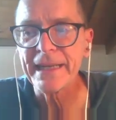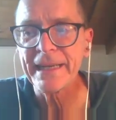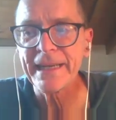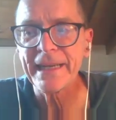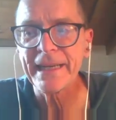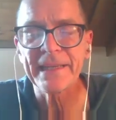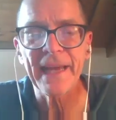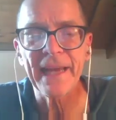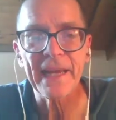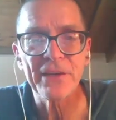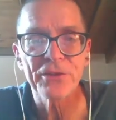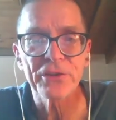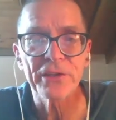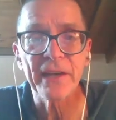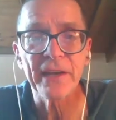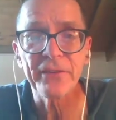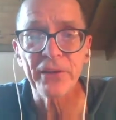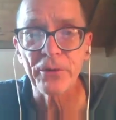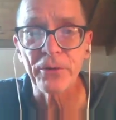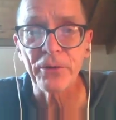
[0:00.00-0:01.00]
getting
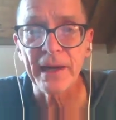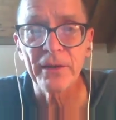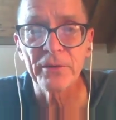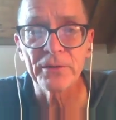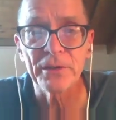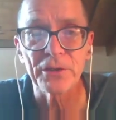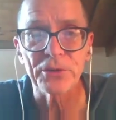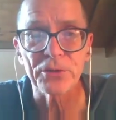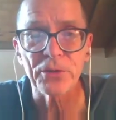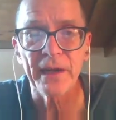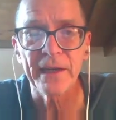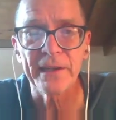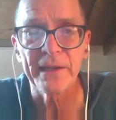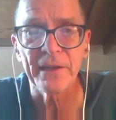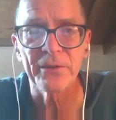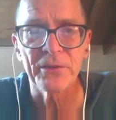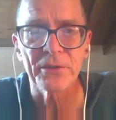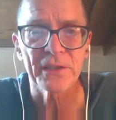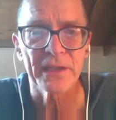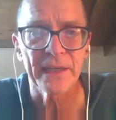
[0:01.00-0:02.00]
engaged on the ground to try
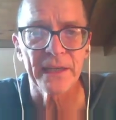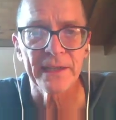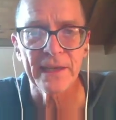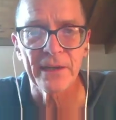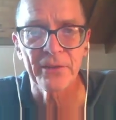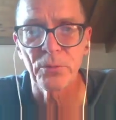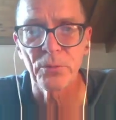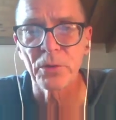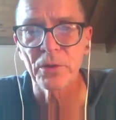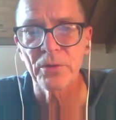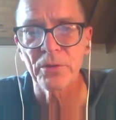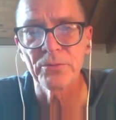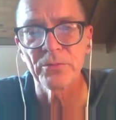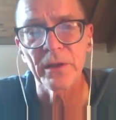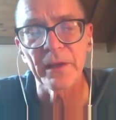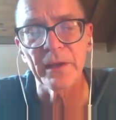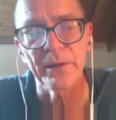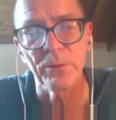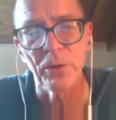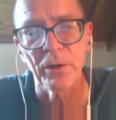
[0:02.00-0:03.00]
and understand how the
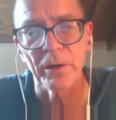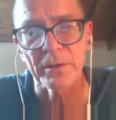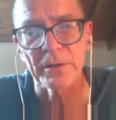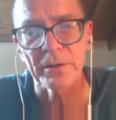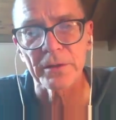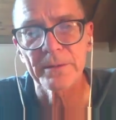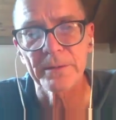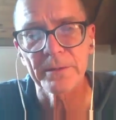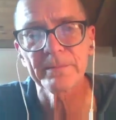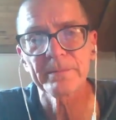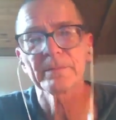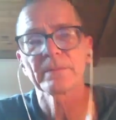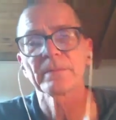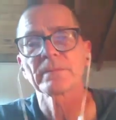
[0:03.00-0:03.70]
world really works.